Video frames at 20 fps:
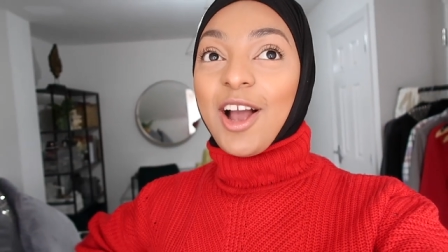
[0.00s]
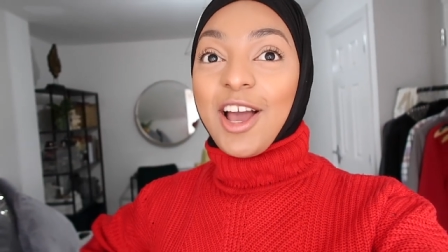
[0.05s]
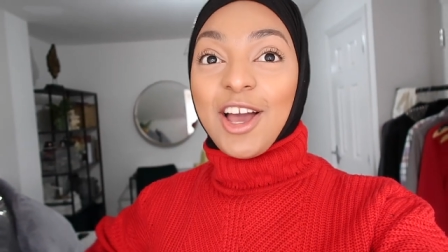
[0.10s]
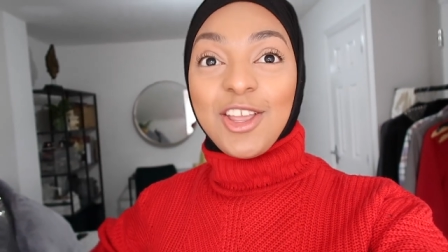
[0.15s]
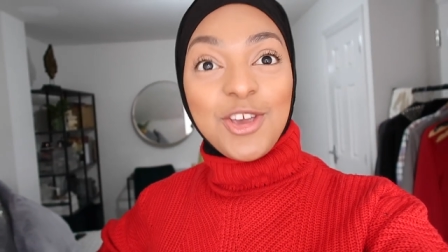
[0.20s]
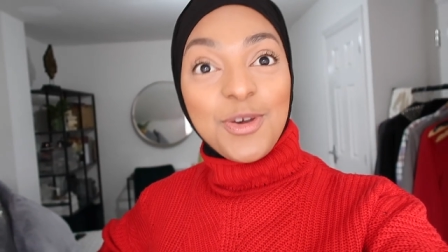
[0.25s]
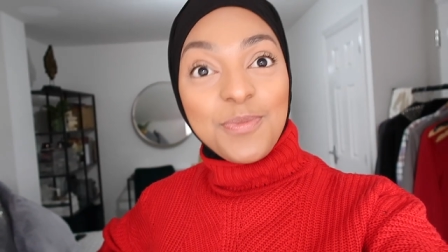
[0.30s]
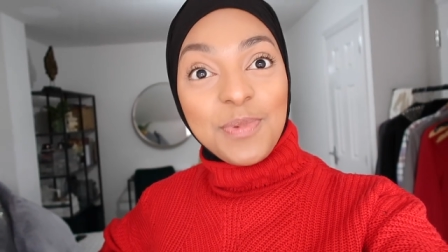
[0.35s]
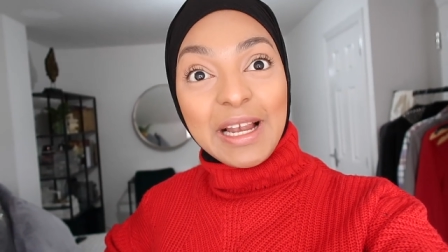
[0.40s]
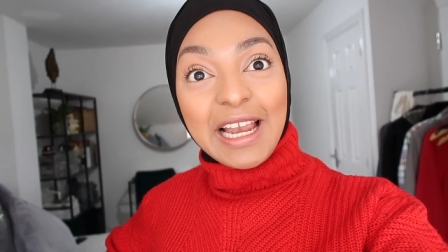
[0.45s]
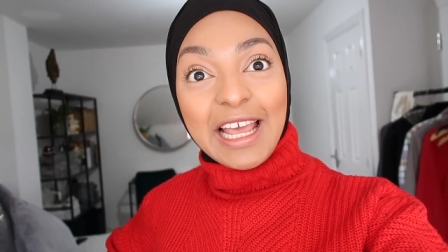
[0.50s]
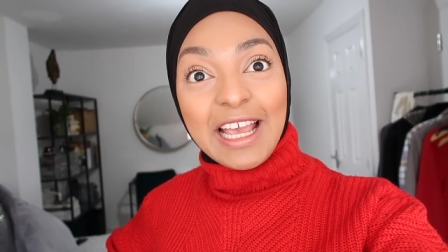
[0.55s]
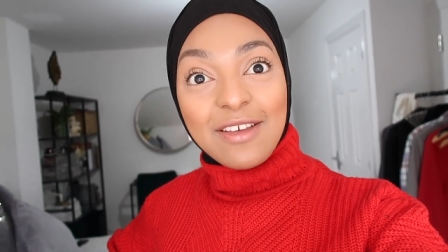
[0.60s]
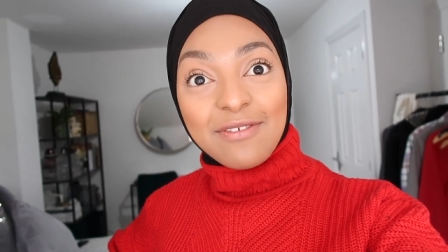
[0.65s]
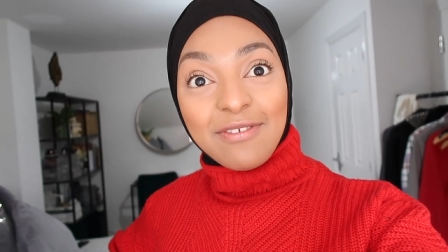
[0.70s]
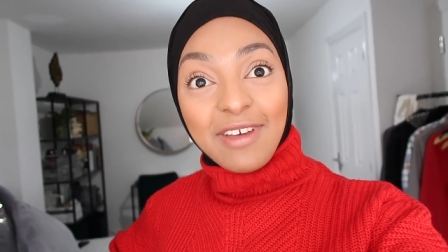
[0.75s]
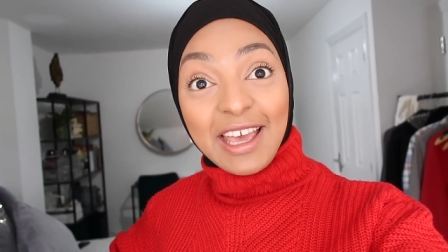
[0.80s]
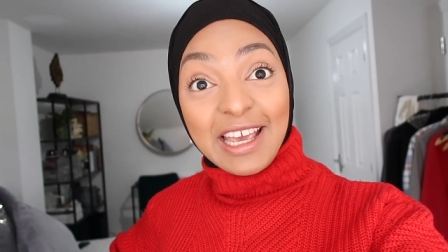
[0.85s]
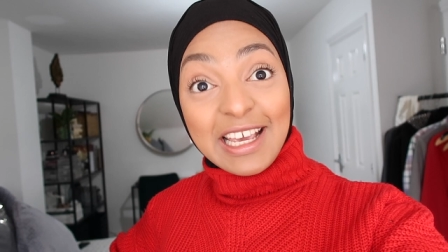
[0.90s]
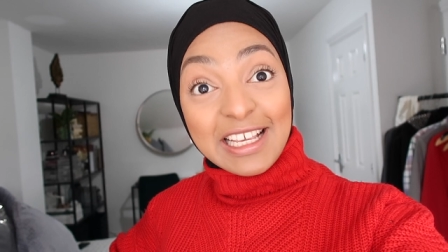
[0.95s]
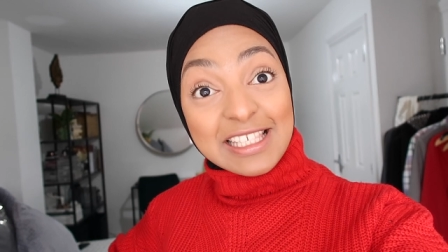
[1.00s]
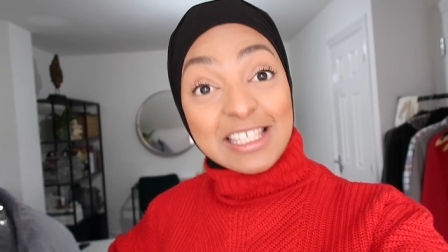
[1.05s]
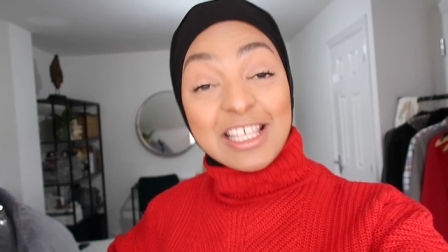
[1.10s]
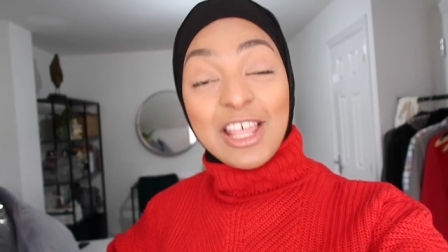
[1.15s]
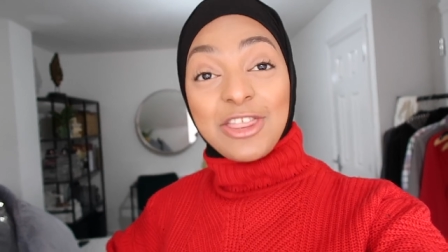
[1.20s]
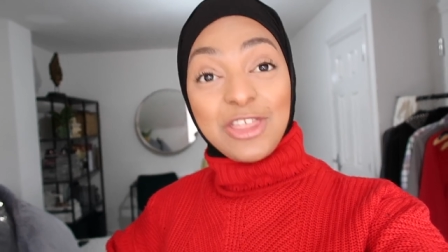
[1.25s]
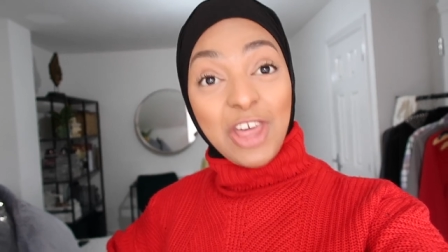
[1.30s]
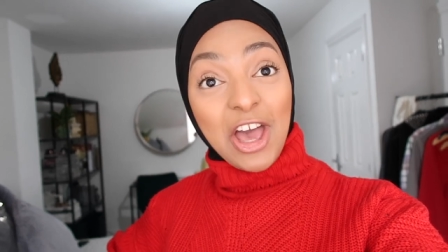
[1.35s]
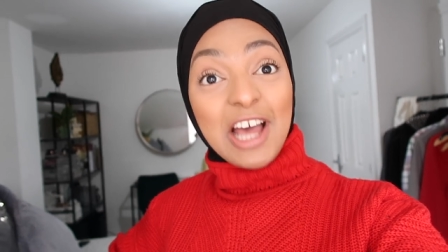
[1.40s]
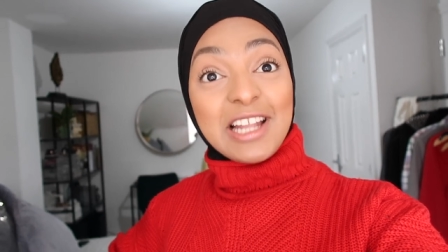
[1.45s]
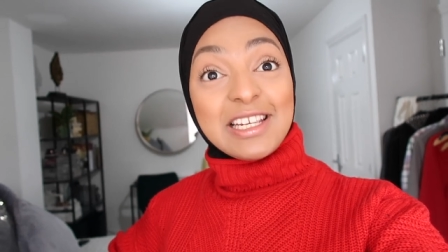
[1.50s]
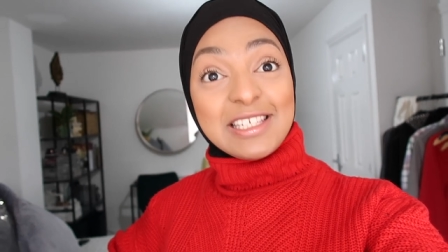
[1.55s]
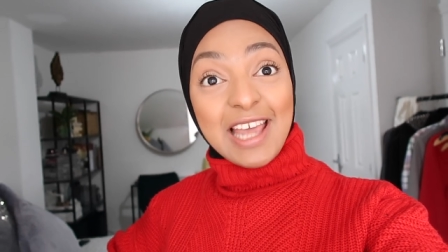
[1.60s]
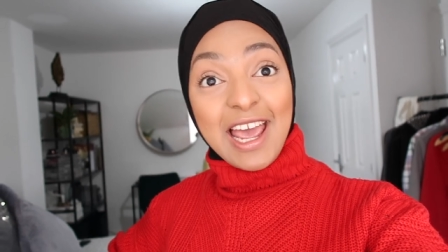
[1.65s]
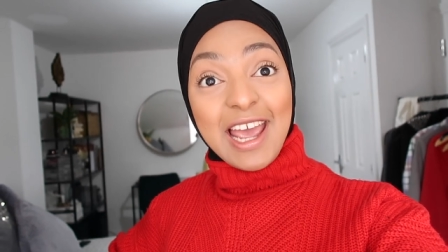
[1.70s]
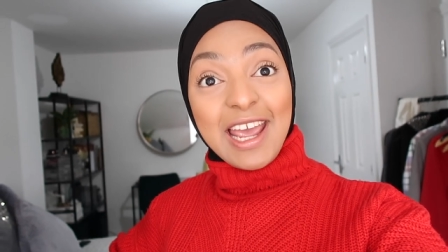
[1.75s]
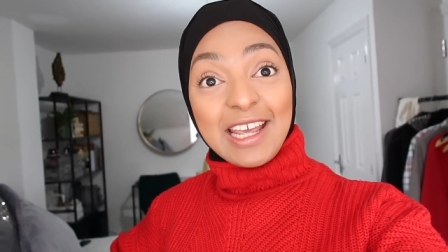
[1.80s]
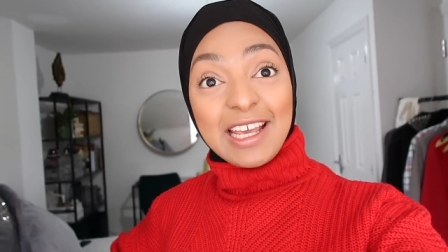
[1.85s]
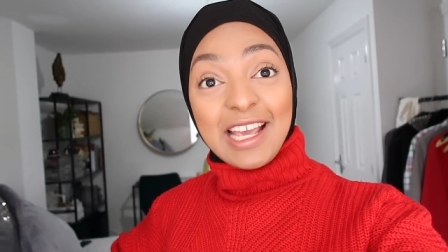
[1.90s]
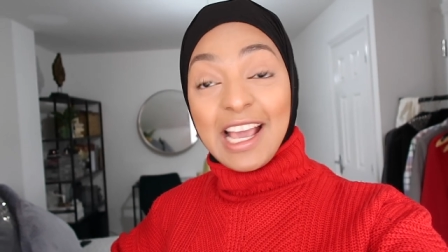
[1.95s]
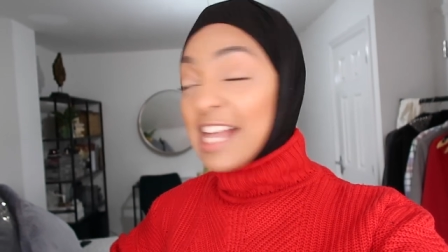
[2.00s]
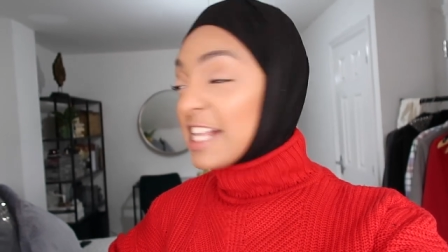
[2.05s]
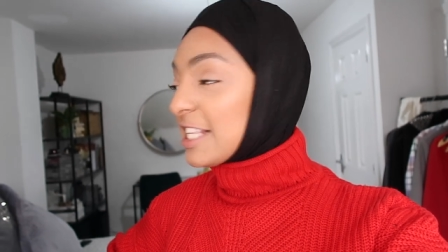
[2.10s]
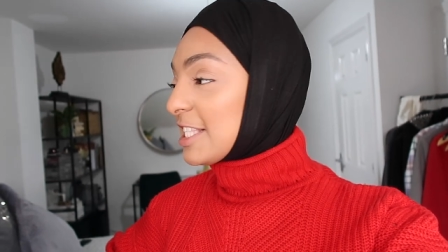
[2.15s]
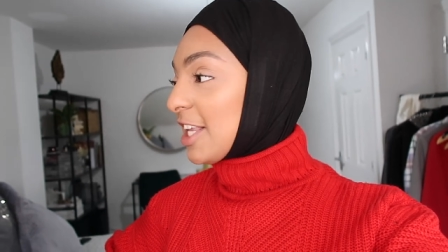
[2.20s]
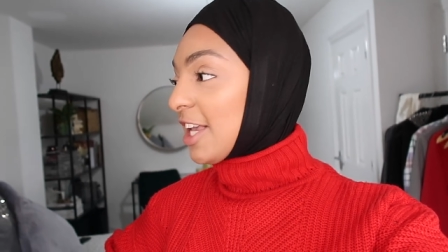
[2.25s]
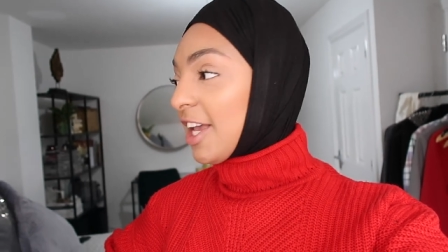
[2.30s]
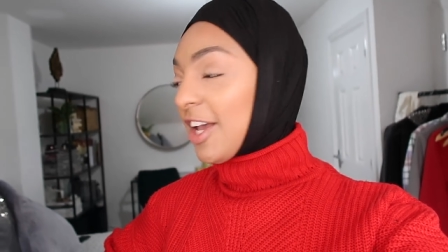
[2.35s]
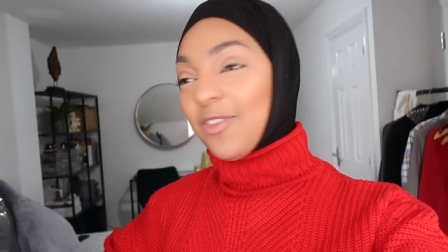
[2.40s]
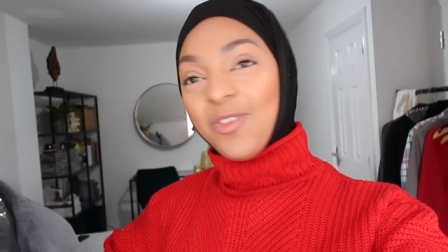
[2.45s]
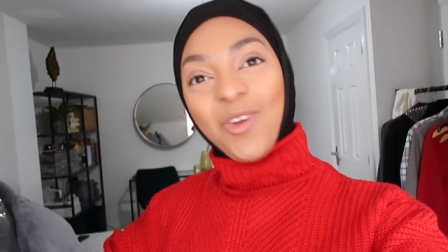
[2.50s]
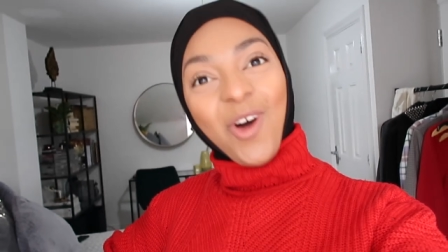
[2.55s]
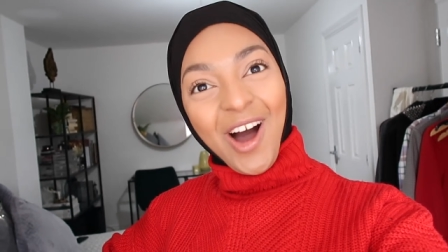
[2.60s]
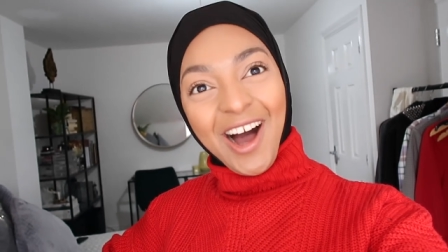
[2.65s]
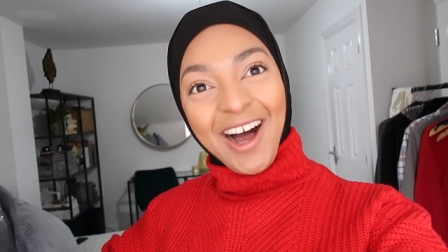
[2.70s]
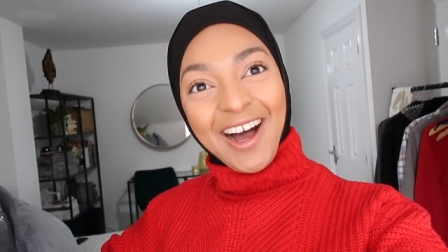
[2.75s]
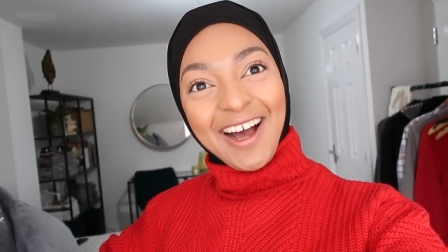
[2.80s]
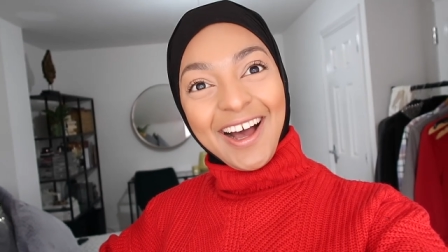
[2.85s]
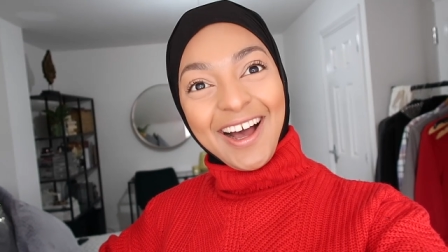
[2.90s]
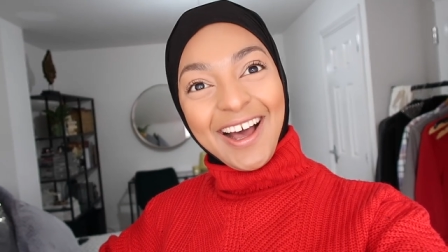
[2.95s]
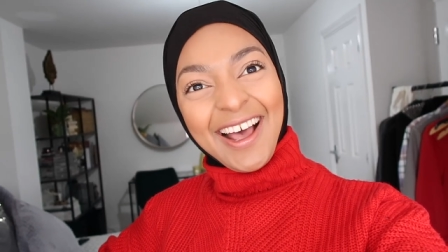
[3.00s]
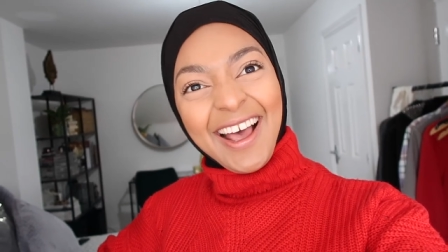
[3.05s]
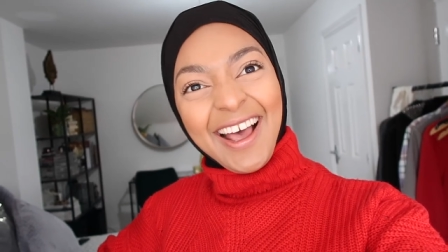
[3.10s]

Can you believe it? It's the third day. It's what?